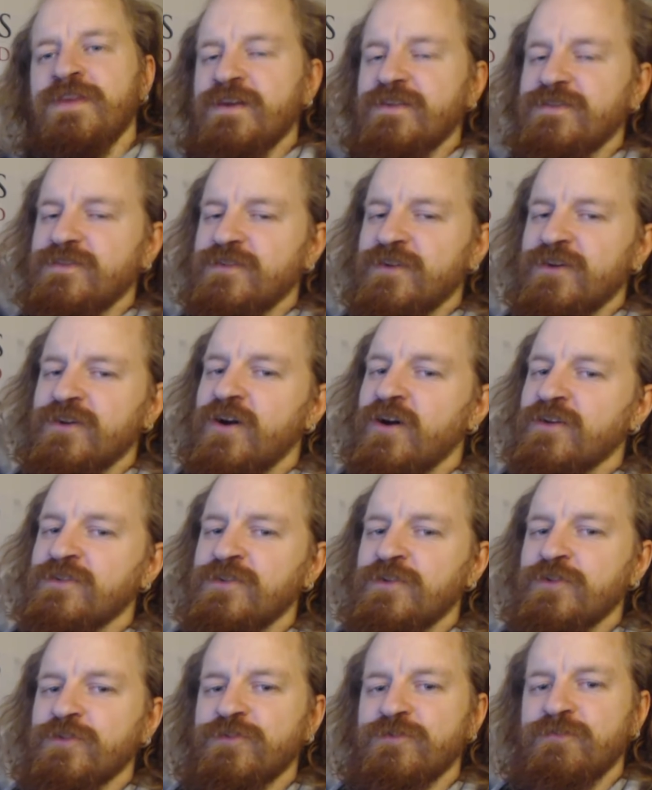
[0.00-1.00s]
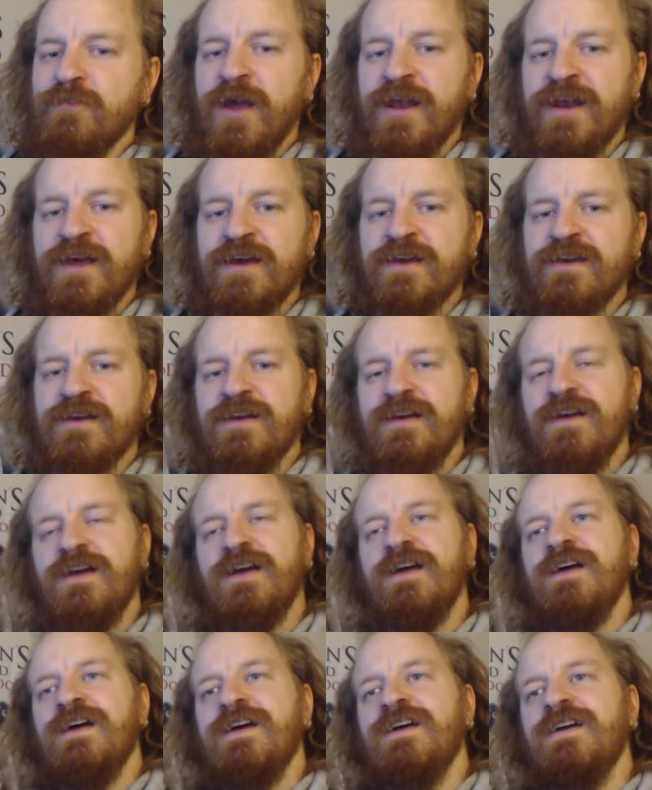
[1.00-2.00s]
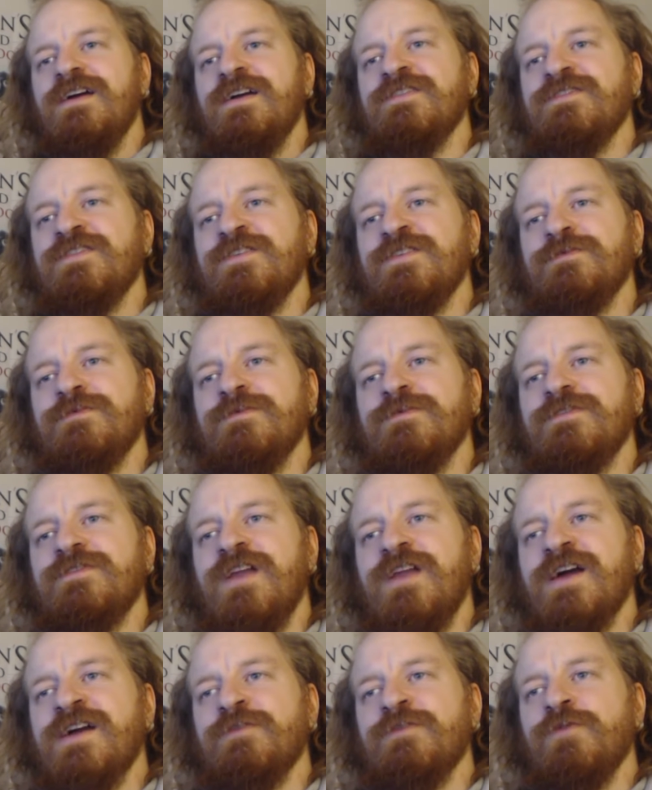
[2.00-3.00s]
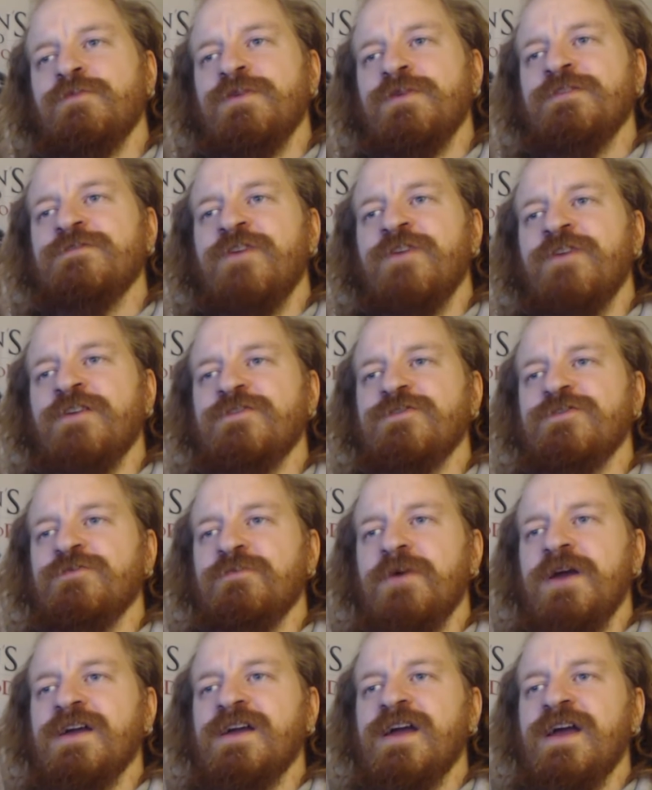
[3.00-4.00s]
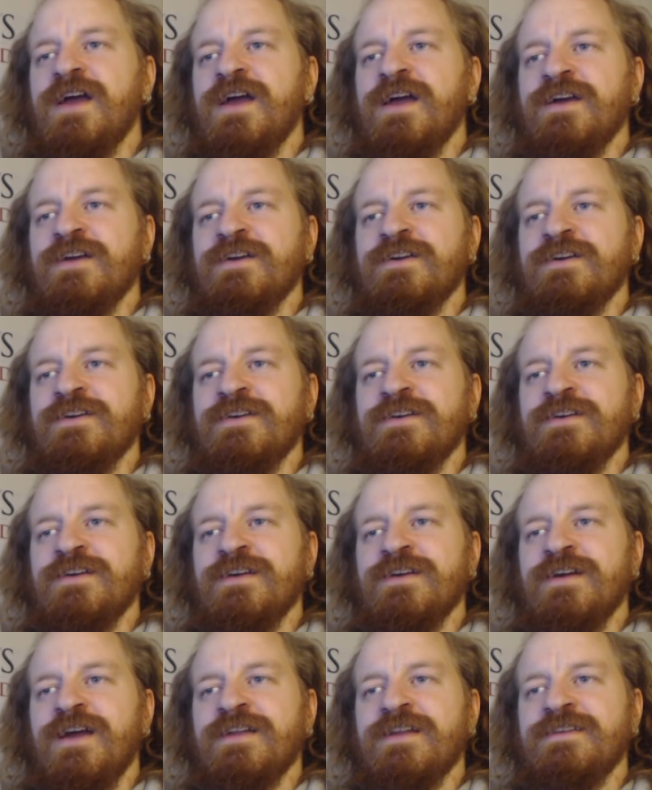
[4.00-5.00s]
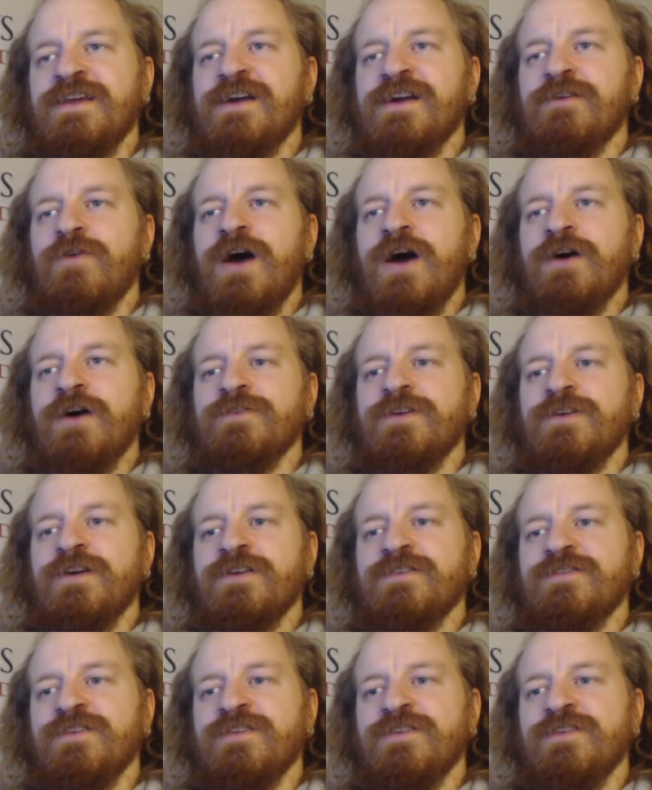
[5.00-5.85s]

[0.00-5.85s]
with this unused mana, it seems like it would be fun to make a deck around